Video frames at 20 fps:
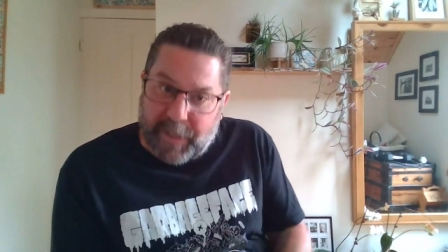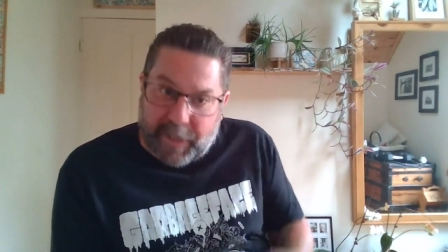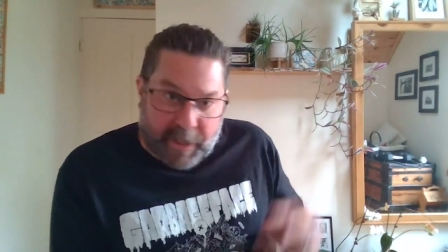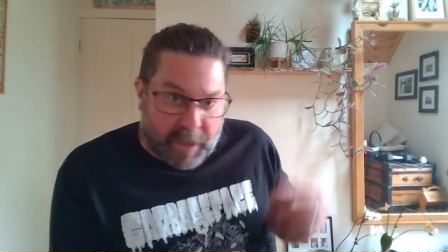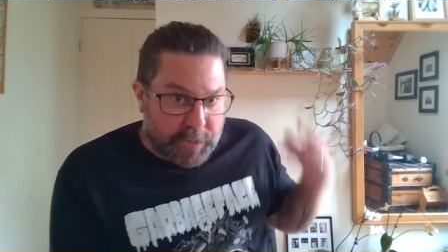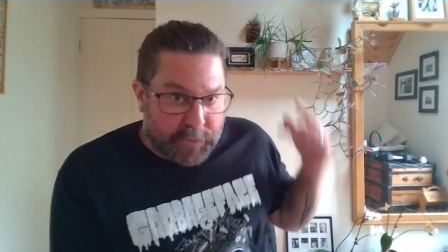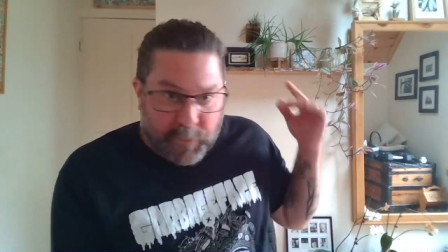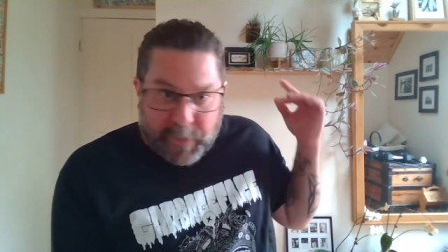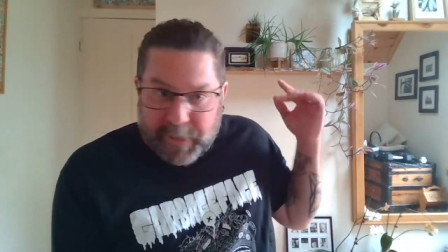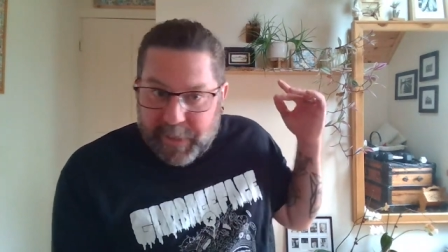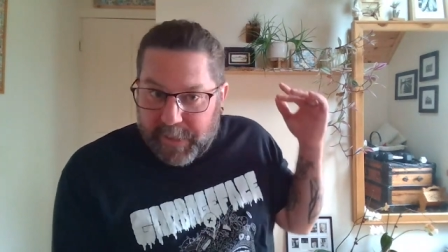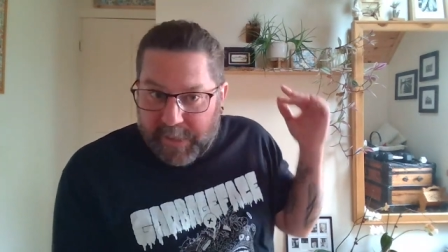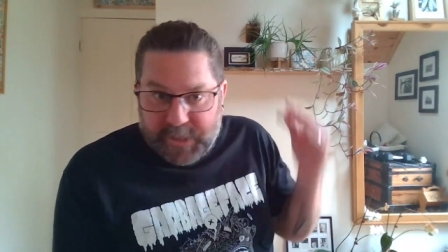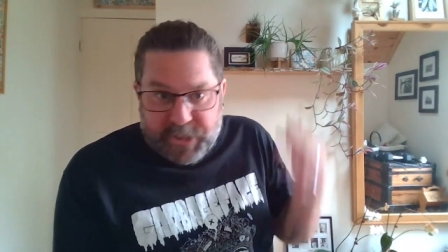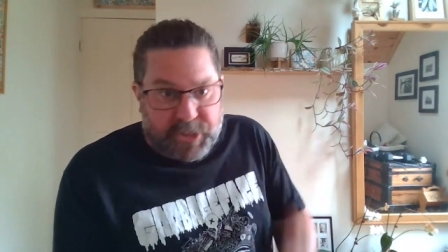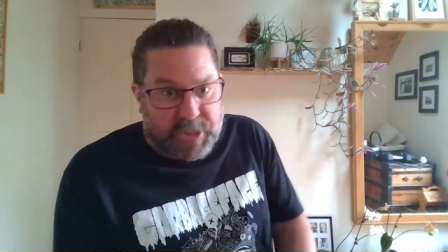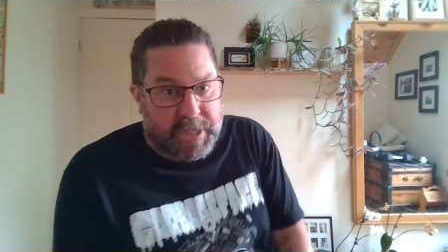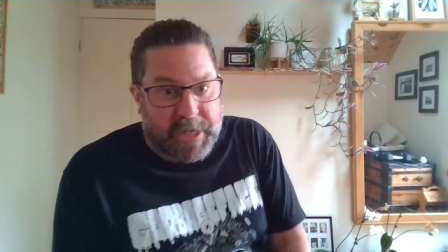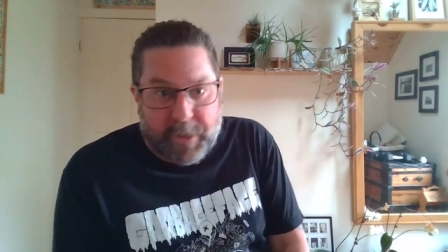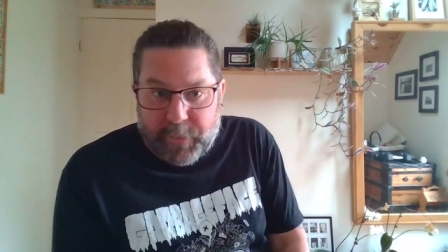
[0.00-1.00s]
Like I was ready to
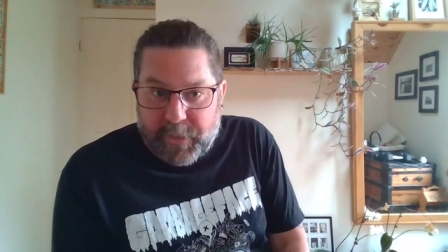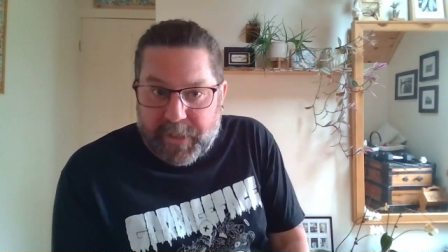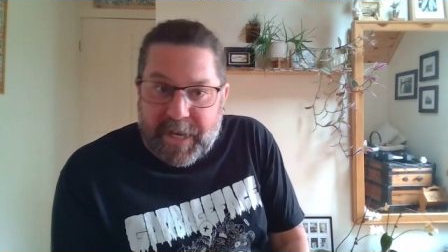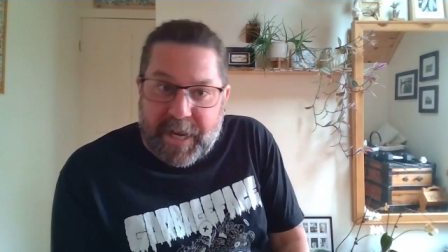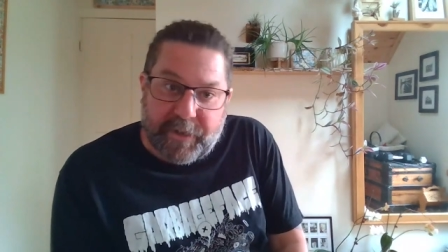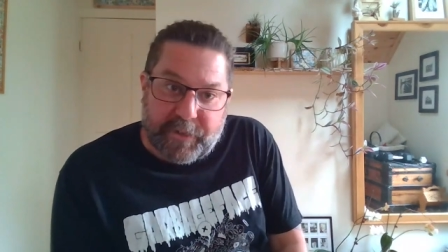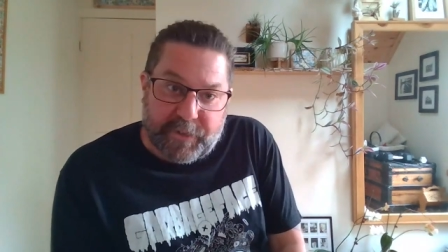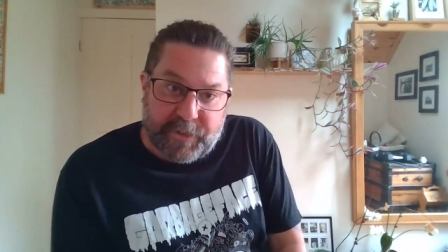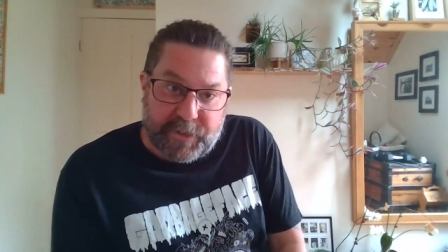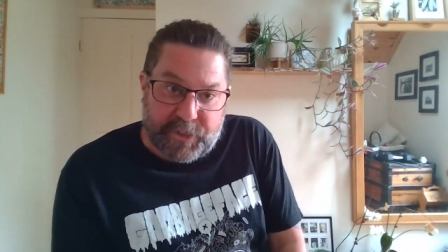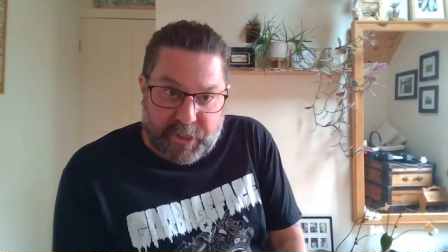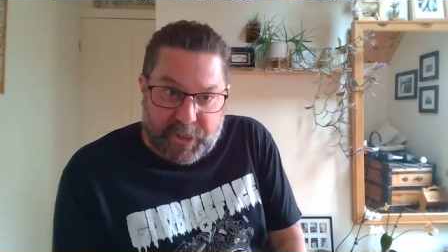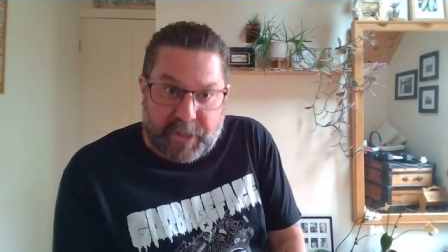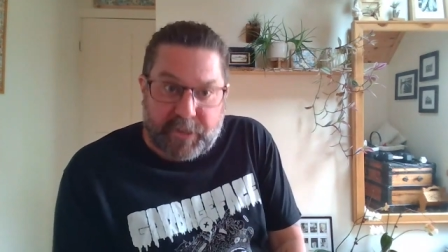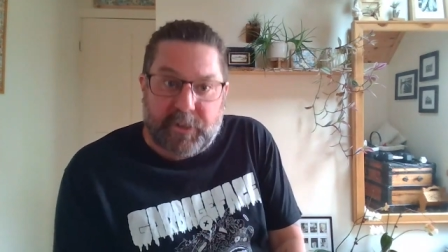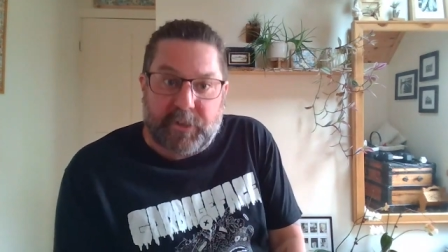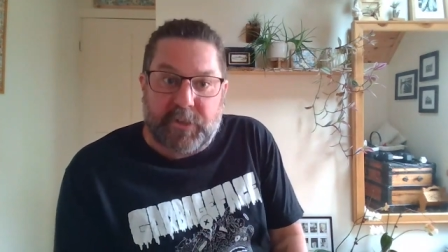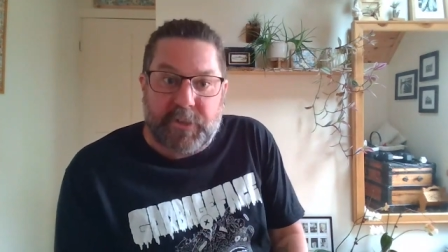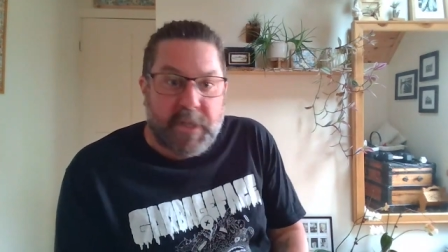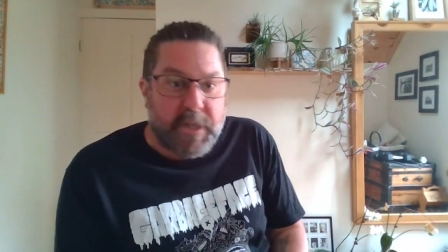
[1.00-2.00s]
just get out and end this
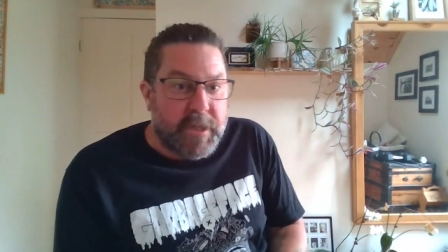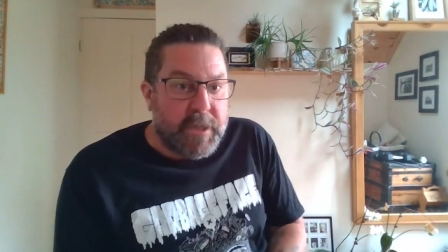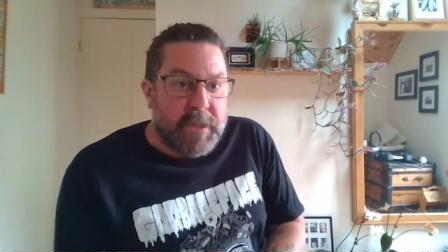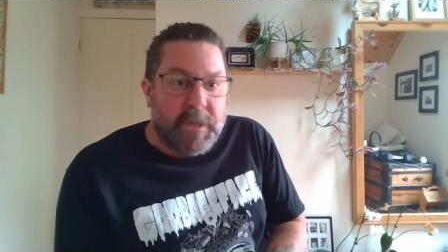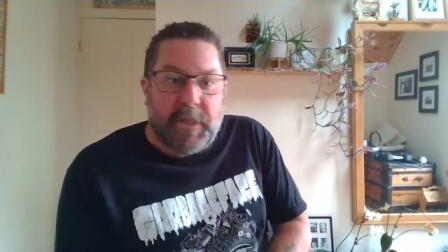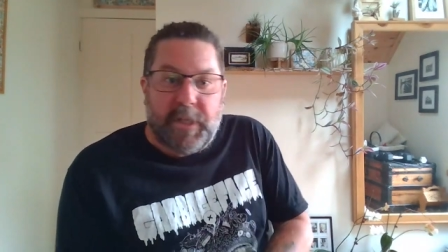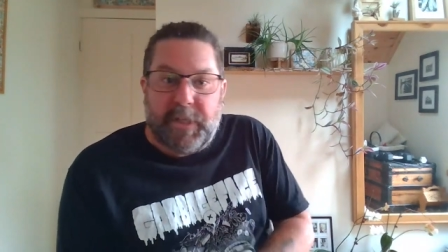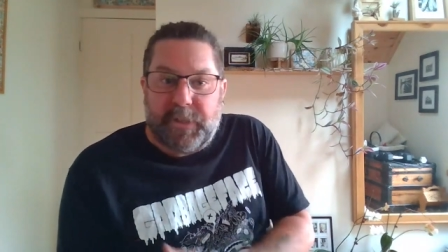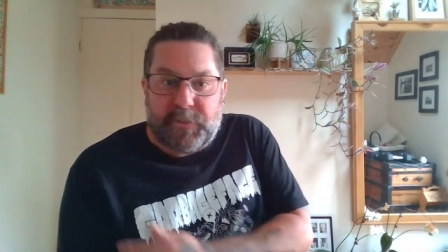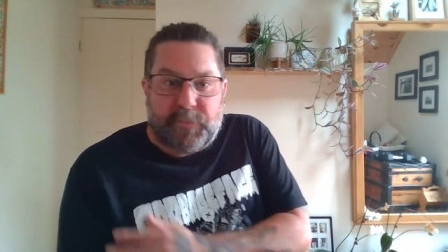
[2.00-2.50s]
shit as